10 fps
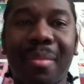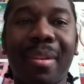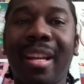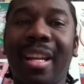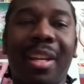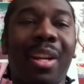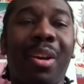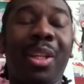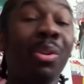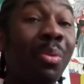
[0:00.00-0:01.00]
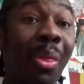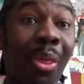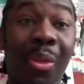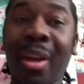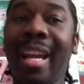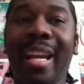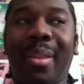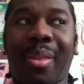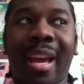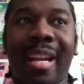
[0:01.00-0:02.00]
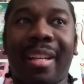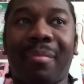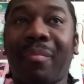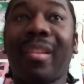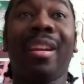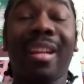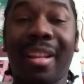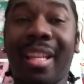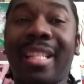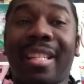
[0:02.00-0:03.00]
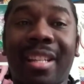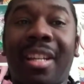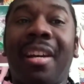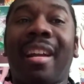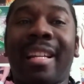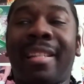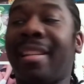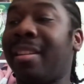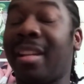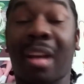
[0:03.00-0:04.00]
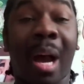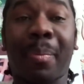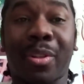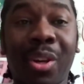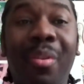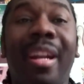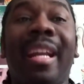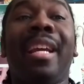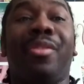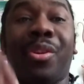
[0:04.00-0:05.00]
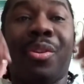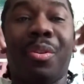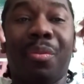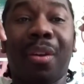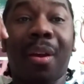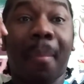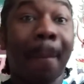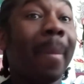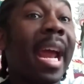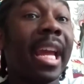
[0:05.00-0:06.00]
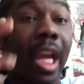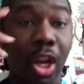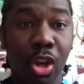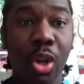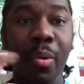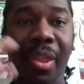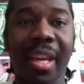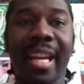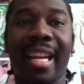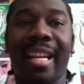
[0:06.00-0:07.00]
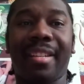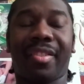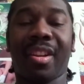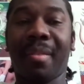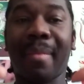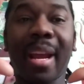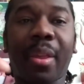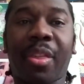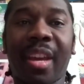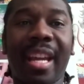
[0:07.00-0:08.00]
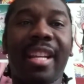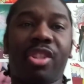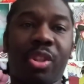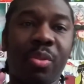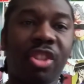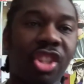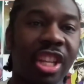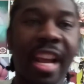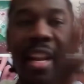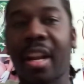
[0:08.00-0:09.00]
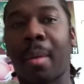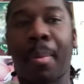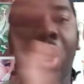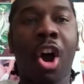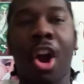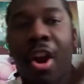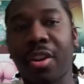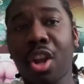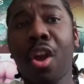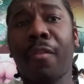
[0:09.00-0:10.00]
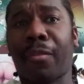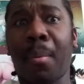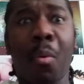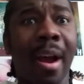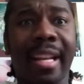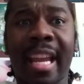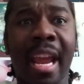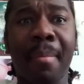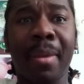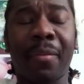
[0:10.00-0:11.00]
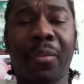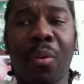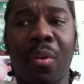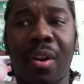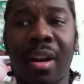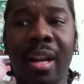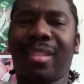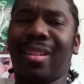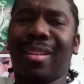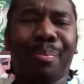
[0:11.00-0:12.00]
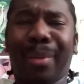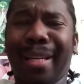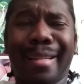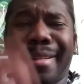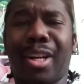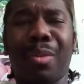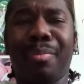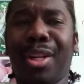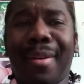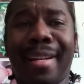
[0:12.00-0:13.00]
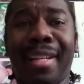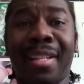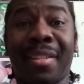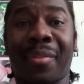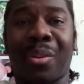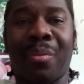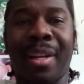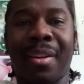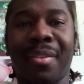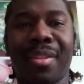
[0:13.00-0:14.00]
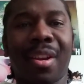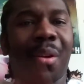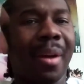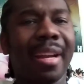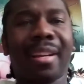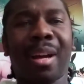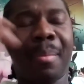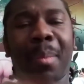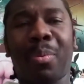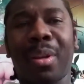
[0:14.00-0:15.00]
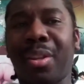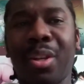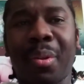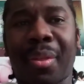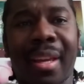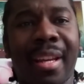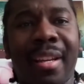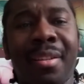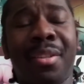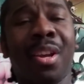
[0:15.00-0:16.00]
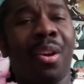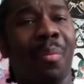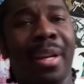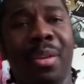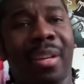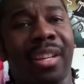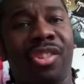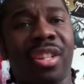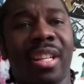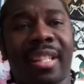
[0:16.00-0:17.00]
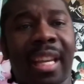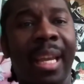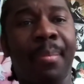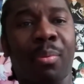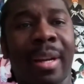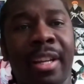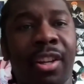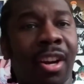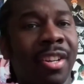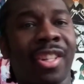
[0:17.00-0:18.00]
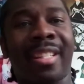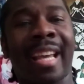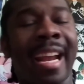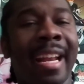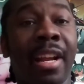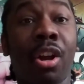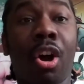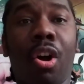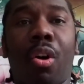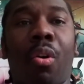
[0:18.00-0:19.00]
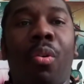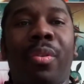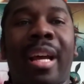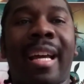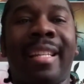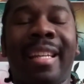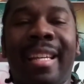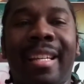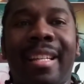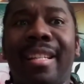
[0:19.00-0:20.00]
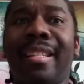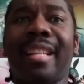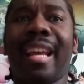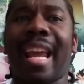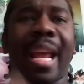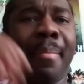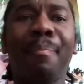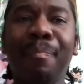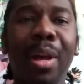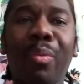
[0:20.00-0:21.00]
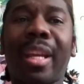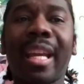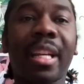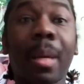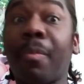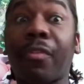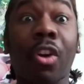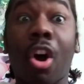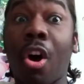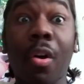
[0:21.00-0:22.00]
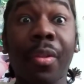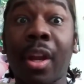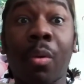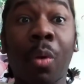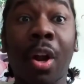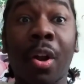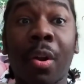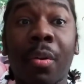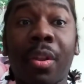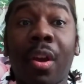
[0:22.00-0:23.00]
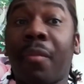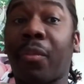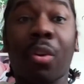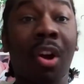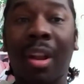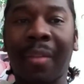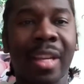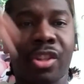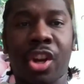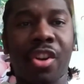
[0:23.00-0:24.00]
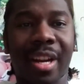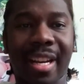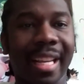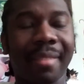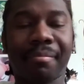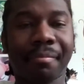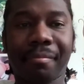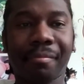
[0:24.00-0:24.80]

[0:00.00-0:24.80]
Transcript: them. You think that this is a good opportunity to make new things, make things to set it apart from what came before. But nope, new ideas are for queers. Why come up with new things when you can just keep regurgitating old ideas and milking them for all they're worth for all of eternity?